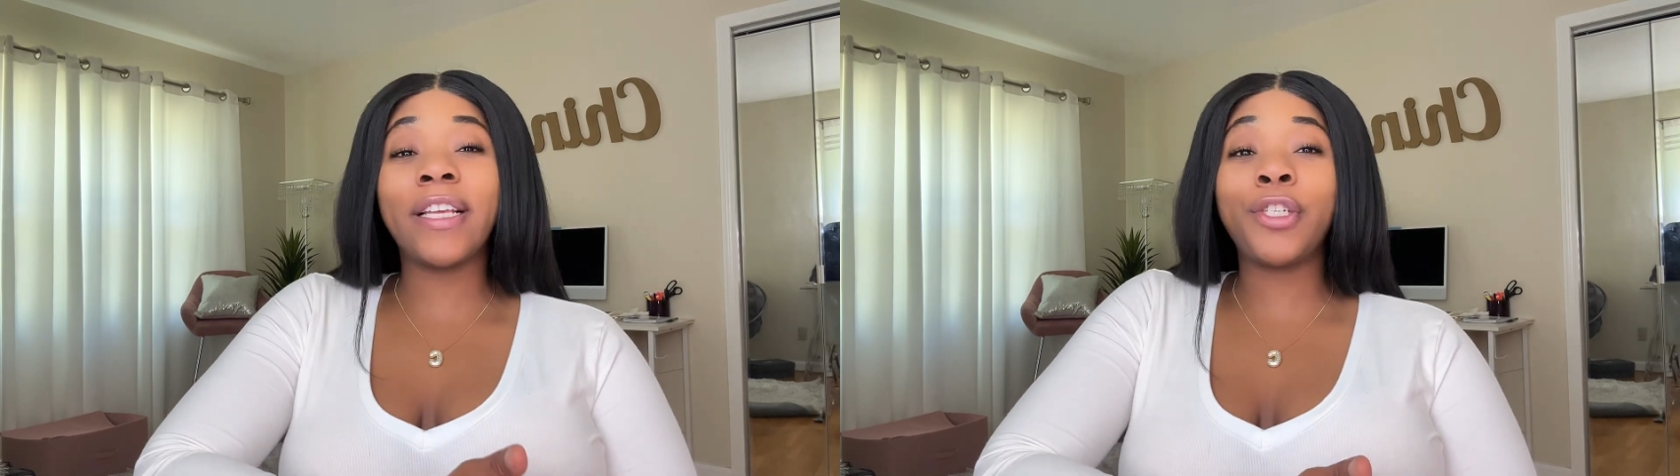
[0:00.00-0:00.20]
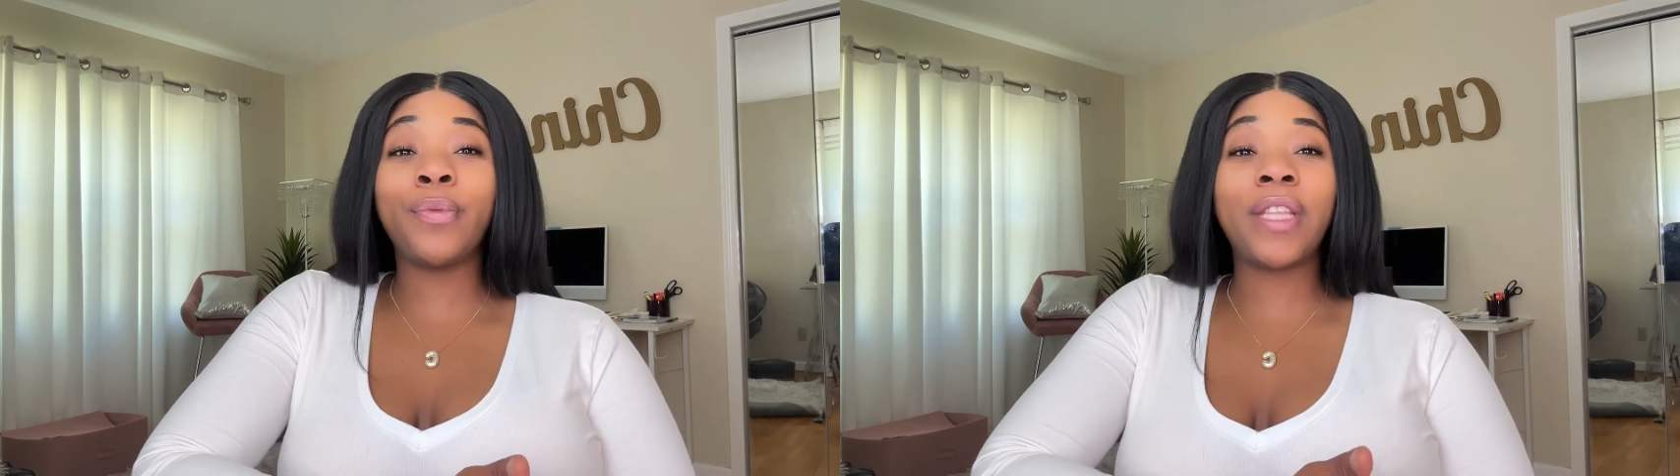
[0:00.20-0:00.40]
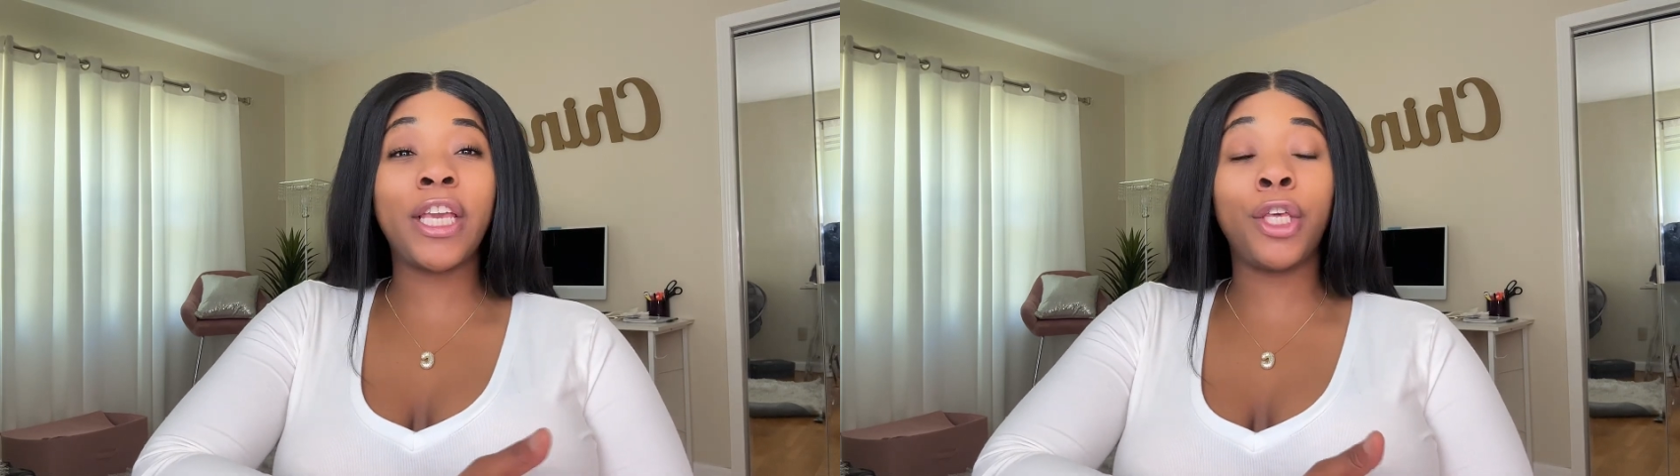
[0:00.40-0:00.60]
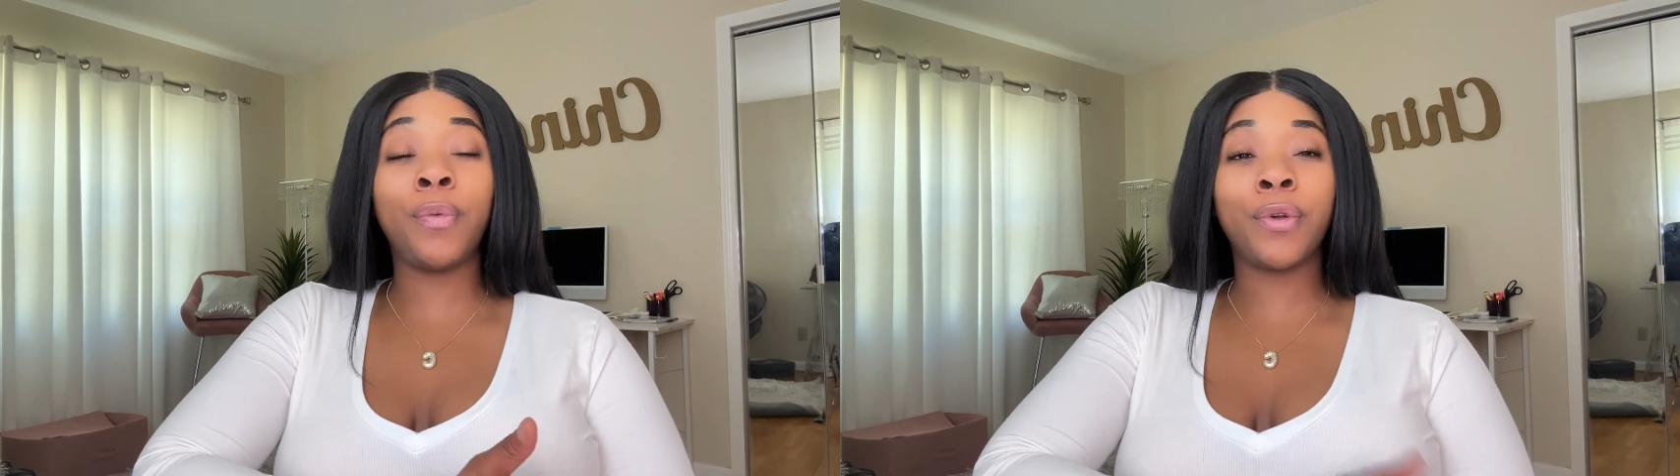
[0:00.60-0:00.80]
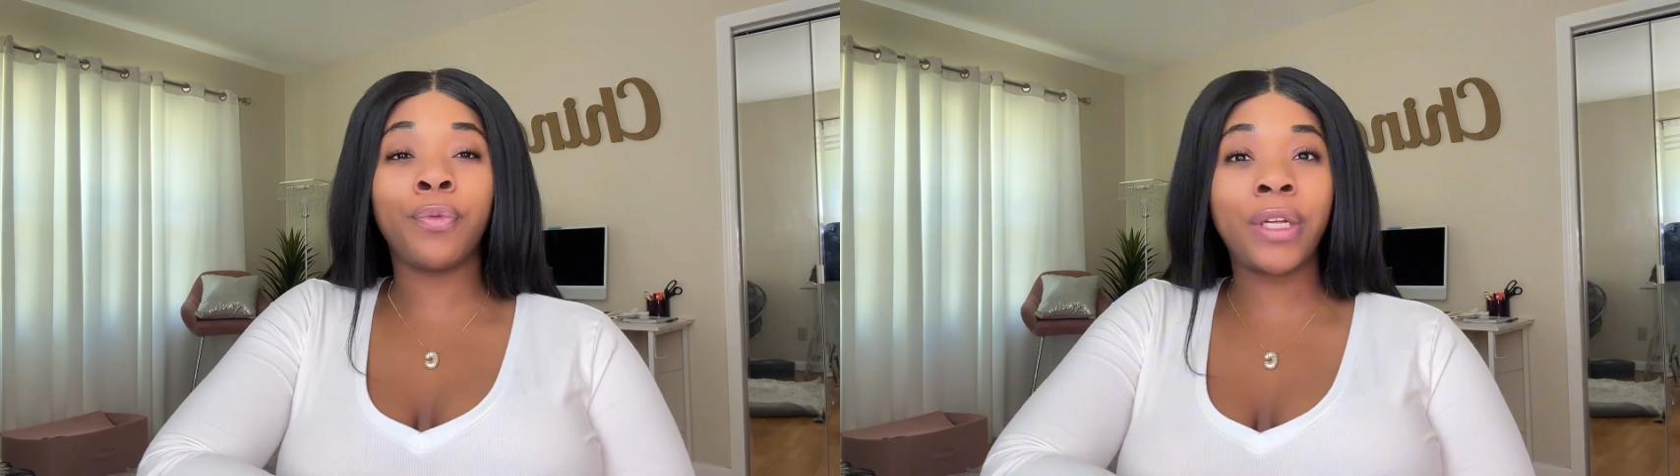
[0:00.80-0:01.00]
that you think
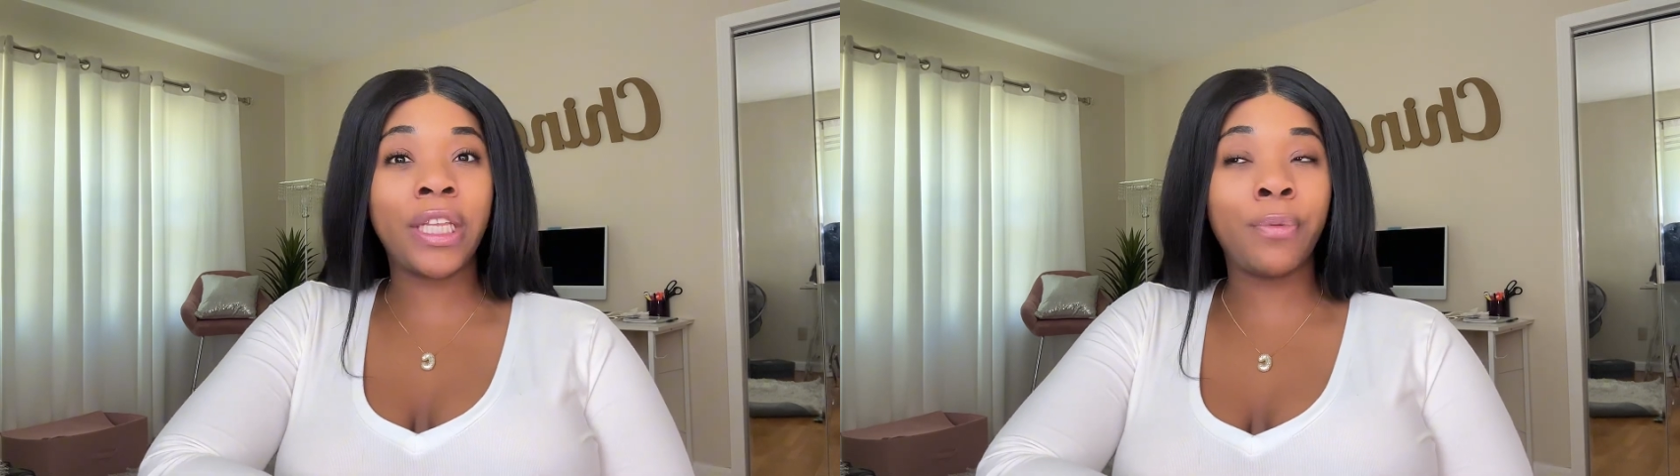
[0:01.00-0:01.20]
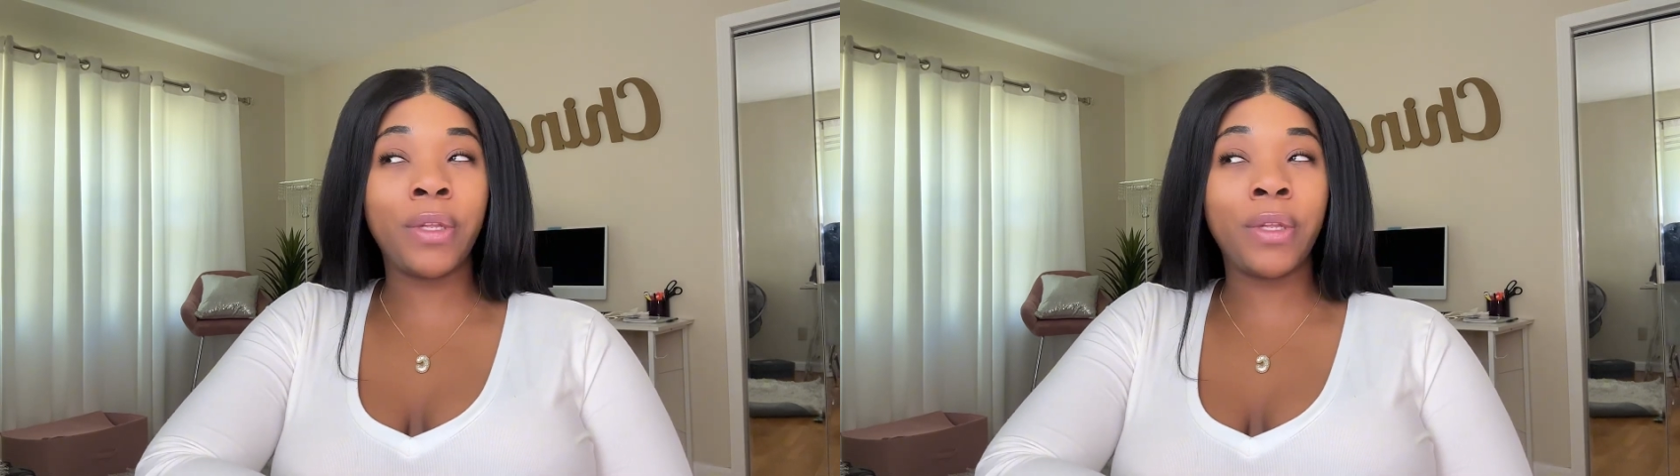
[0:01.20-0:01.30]
you would really,